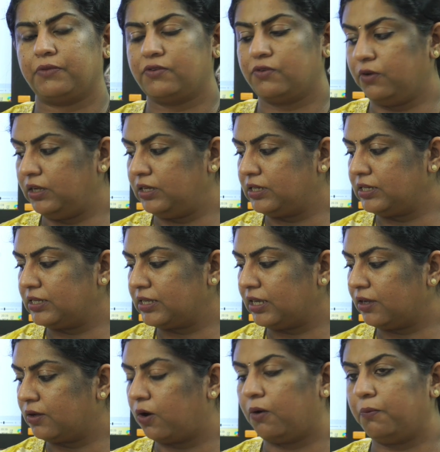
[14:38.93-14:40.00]
So it is
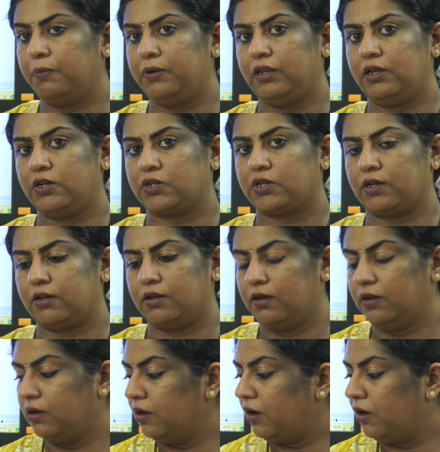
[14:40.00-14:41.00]
a combination.